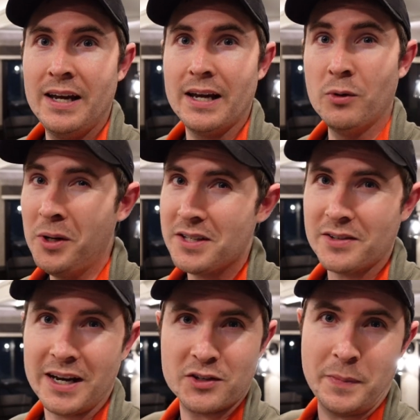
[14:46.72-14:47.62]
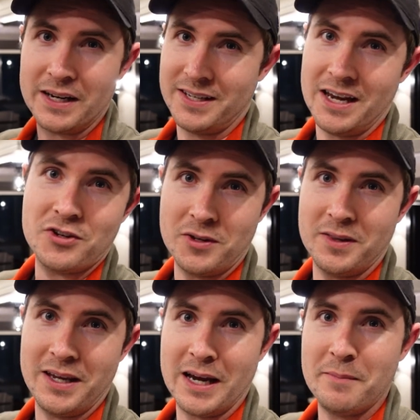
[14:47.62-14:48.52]
And really, it's an expectation
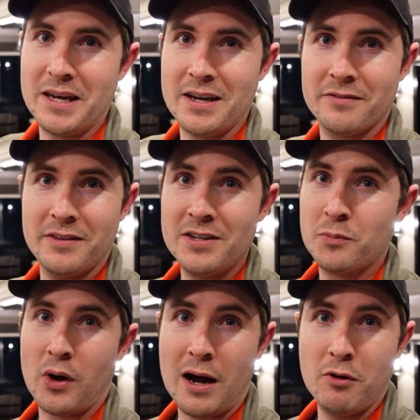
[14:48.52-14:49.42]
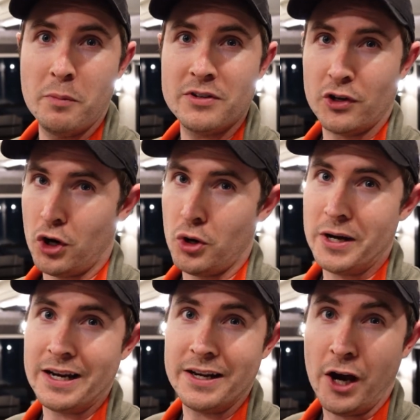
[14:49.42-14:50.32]
thing. I mean, if this problem is
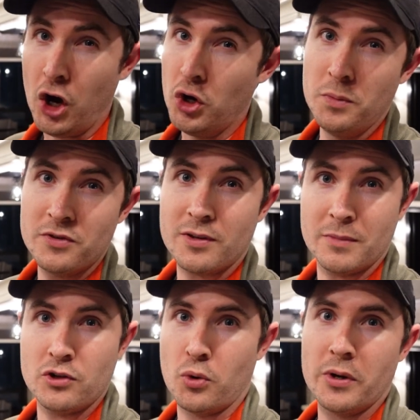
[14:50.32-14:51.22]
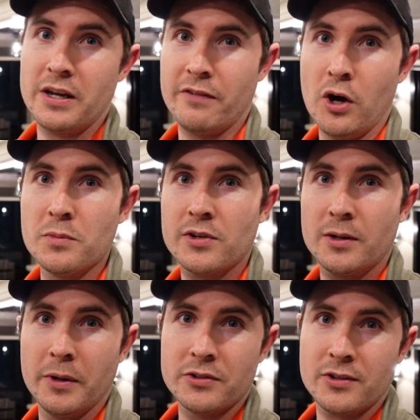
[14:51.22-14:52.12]
occurring in homes, the majority of homes
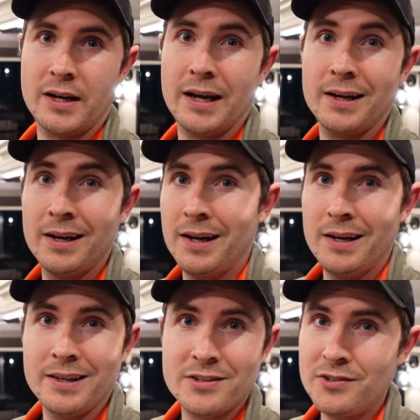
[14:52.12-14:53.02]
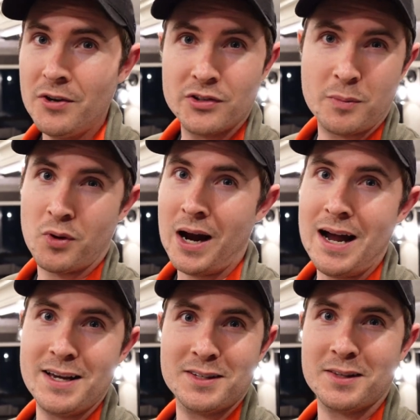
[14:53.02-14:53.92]
that are built today, then it's no
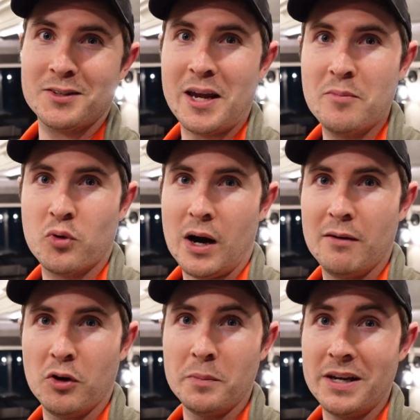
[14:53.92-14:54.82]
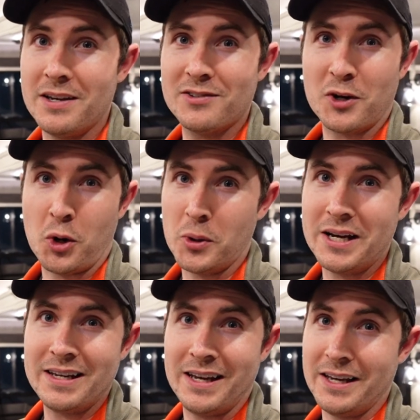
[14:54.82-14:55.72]
surprise that the same problem is
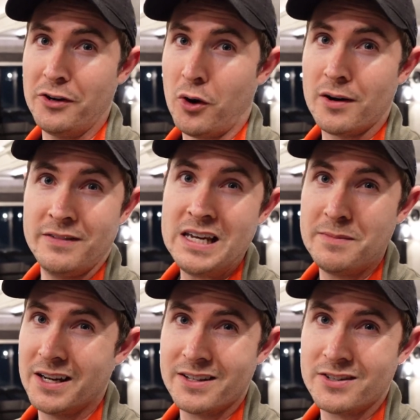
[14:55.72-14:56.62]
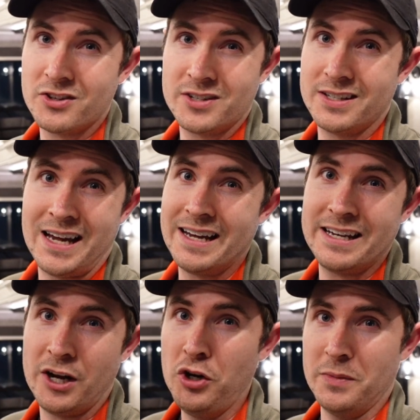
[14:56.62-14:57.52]
occurring in an RV because it's just a
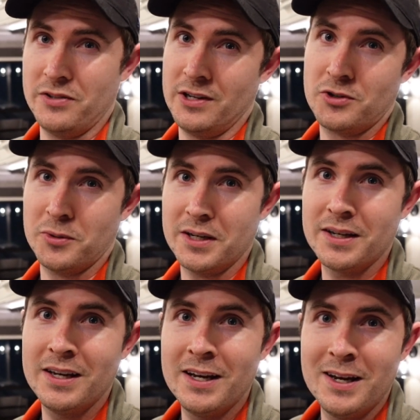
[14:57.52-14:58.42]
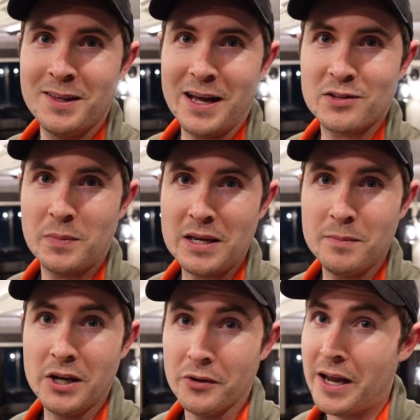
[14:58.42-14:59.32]
tiny home essentially that's
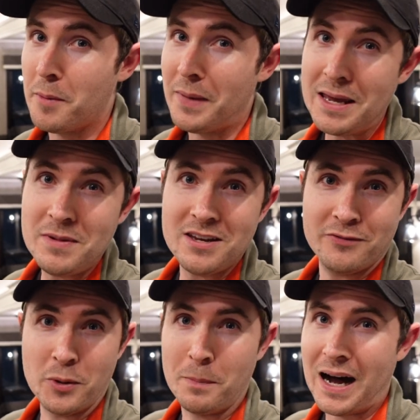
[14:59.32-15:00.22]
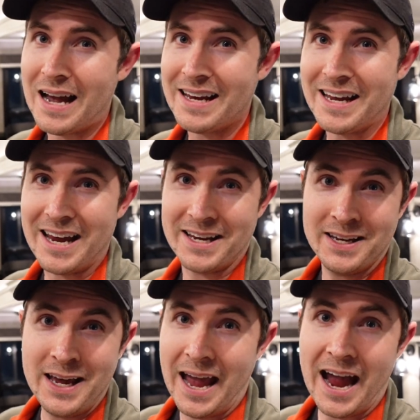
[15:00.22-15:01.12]
being built. Now, maybe if you're buying a
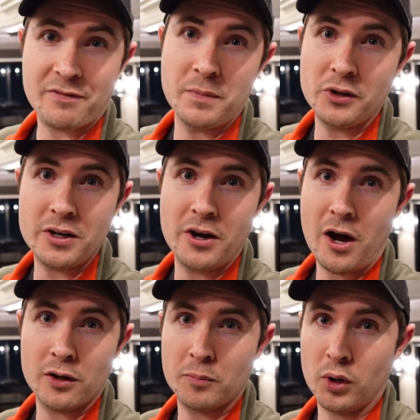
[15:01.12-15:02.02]
half million dollar